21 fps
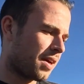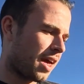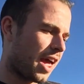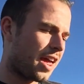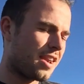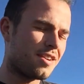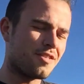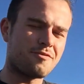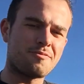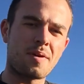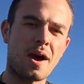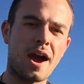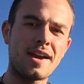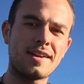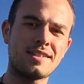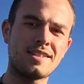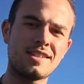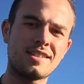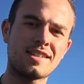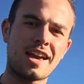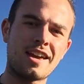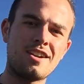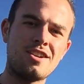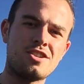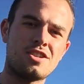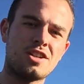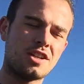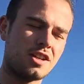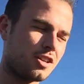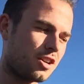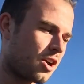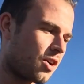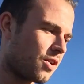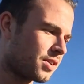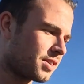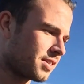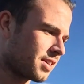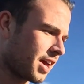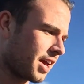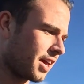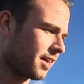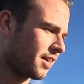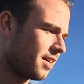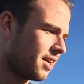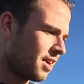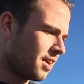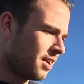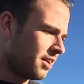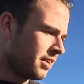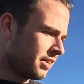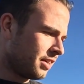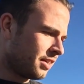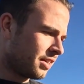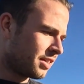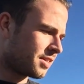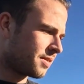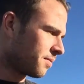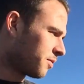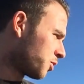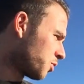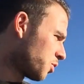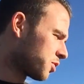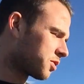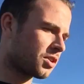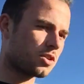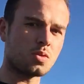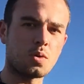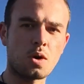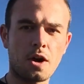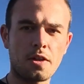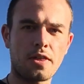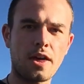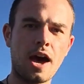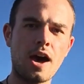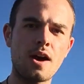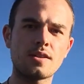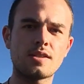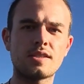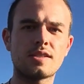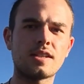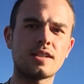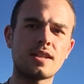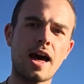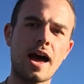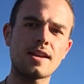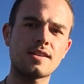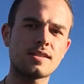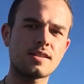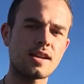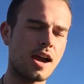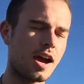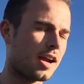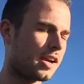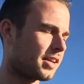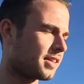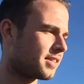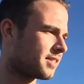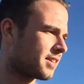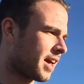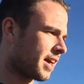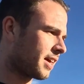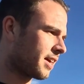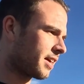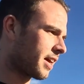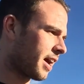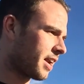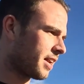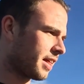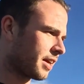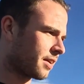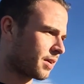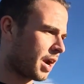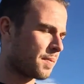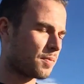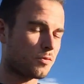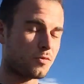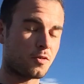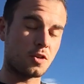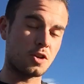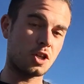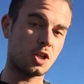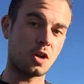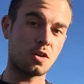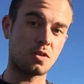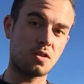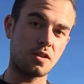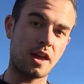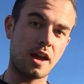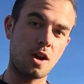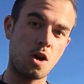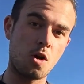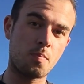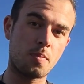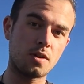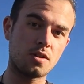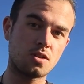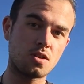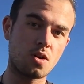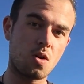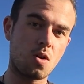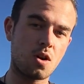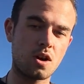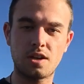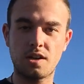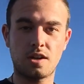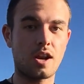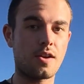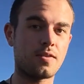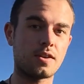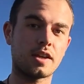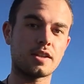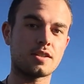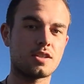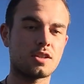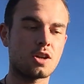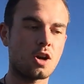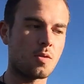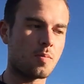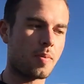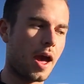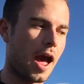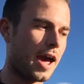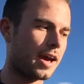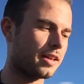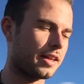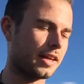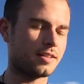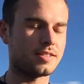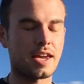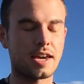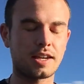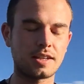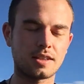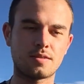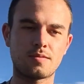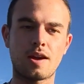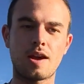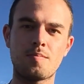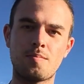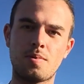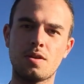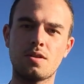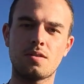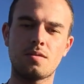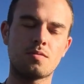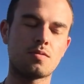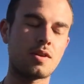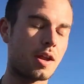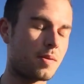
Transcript: end of Pisces energy. You know, it's like, it was the 12th house, it's the last sign. It's like kind of like right before you go through that open door and you never get to go back, like taking the red pill